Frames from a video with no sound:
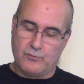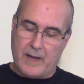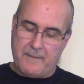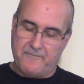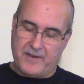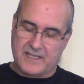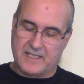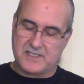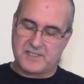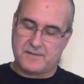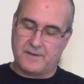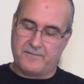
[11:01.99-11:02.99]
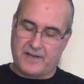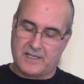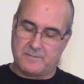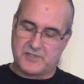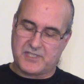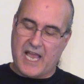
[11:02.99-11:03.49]
rape victims
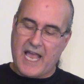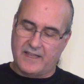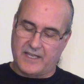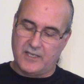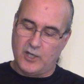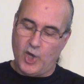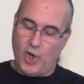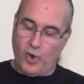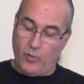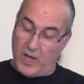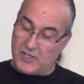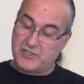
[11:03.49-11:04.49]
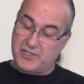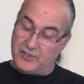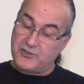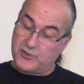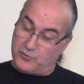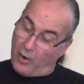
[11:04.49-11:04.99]
silent, while still
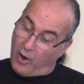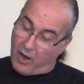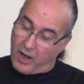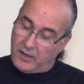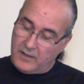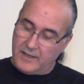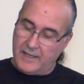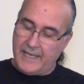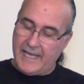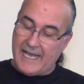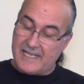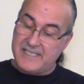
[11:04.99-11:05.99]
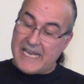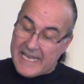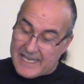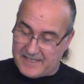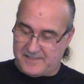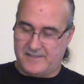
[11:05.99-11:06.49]
strong, has
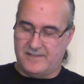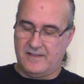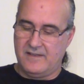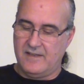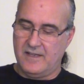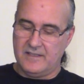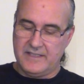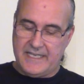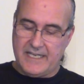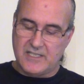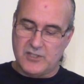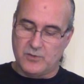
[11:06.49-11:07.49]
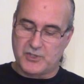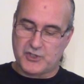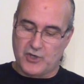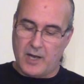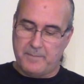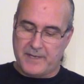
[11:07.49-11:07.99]
eased, leading to a
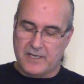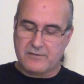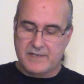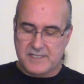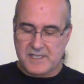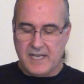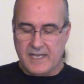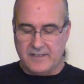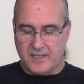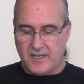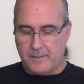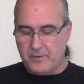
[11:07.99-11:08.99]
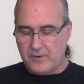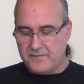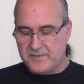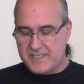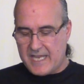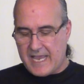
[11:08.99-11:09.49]
sharp increase in the number of
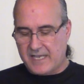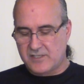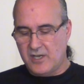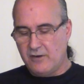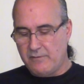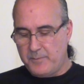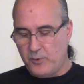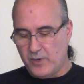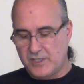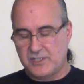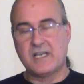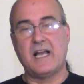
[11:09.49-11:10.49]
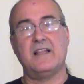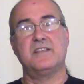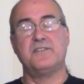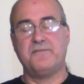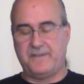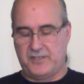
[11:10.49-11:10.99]
attacks reported to college
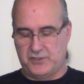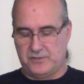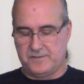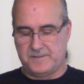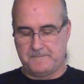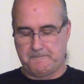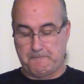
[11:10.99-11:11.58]
officials.